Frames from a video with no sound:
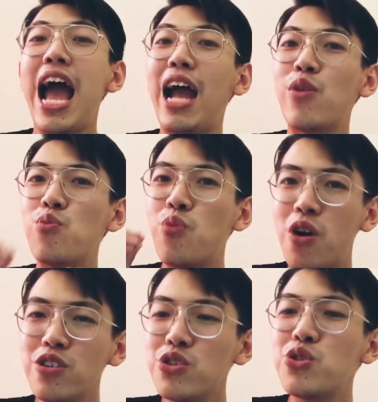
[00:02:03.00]
and
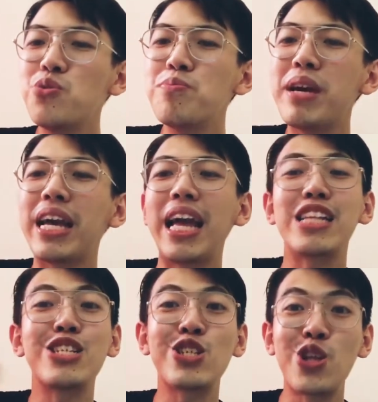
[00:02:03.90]
wants to make
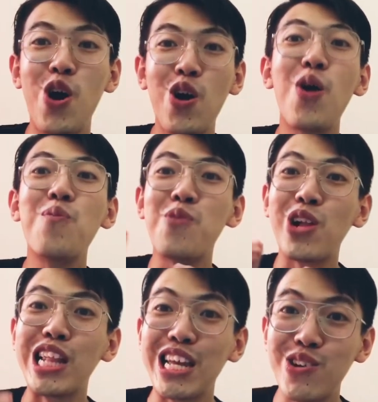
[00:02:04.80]
its stock more
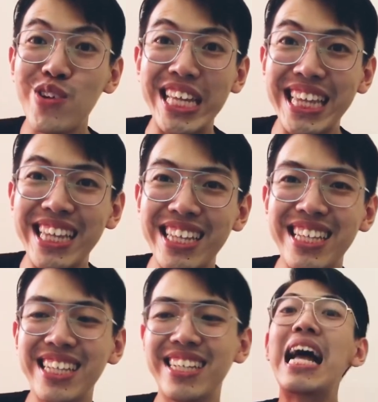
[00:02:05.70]
liquid.
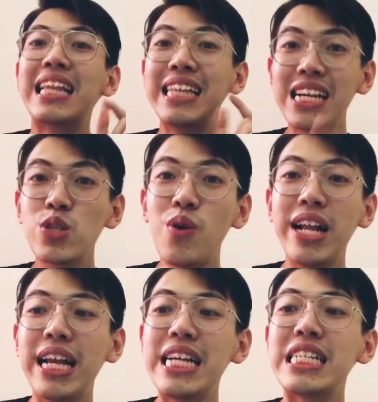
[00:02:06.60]
The next
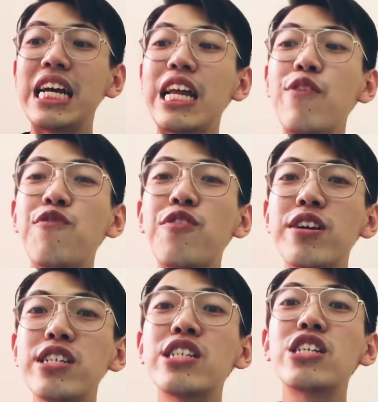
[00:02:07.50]
one is
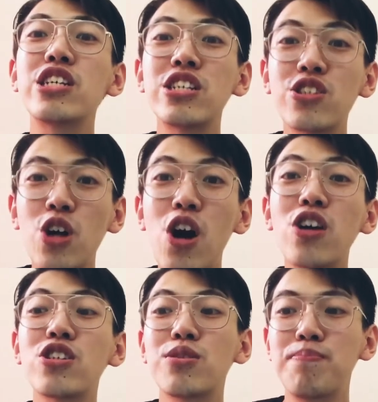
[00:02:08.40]
reverse
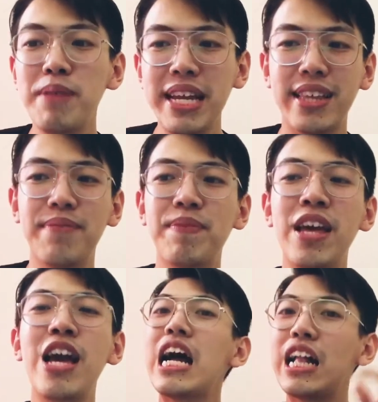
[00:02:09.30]
stock split.
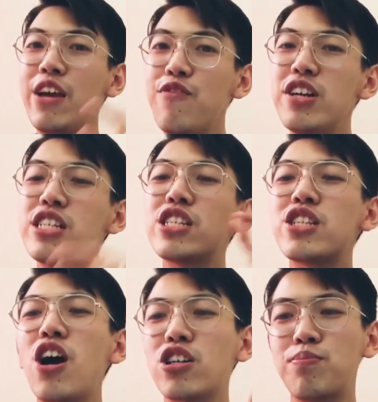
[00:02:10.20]
Reverse
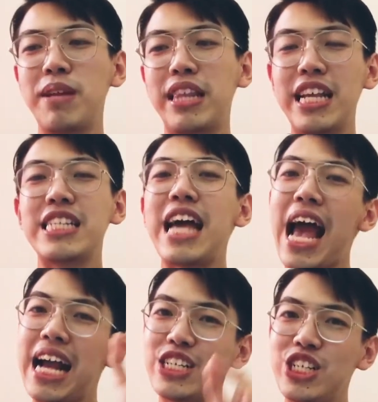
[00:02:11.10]
stock split is
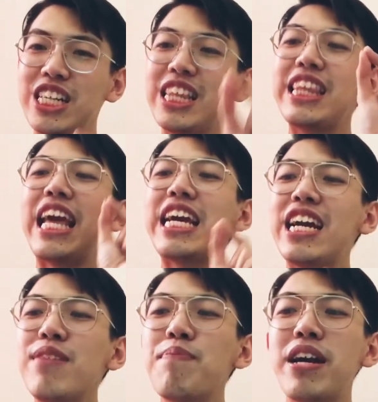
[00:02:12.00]
action
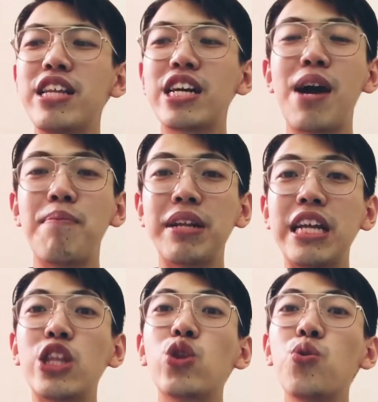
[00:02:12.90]
taken by the
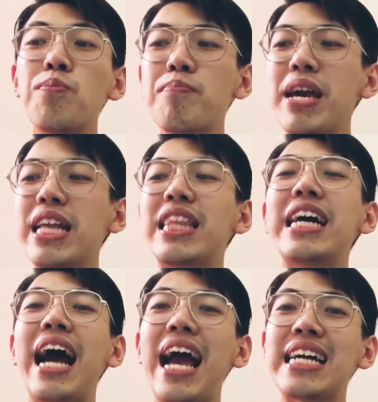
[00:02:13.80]
company to make
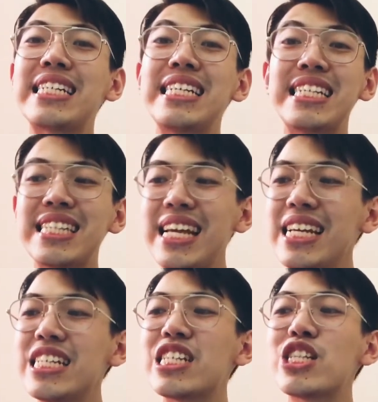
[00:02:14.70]
the
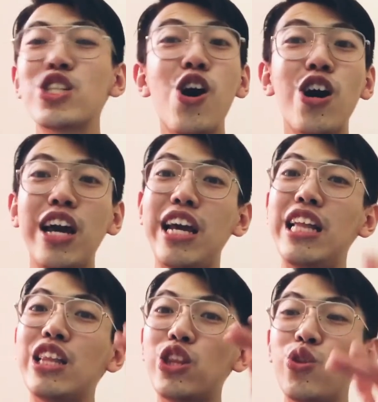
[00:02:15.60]
existing stock
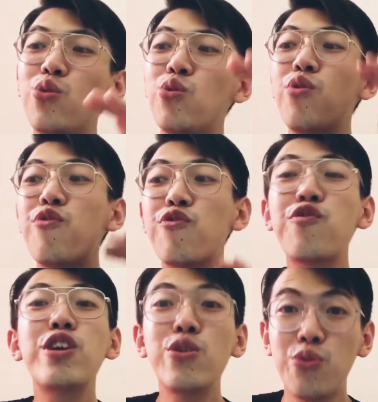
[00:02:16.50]
into
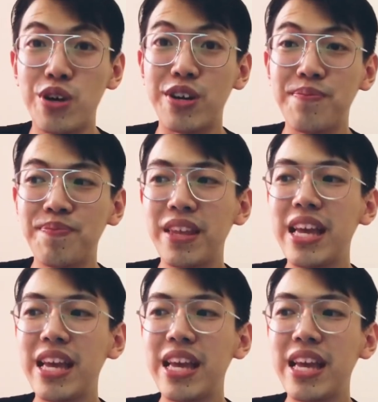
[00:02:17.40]
fewer.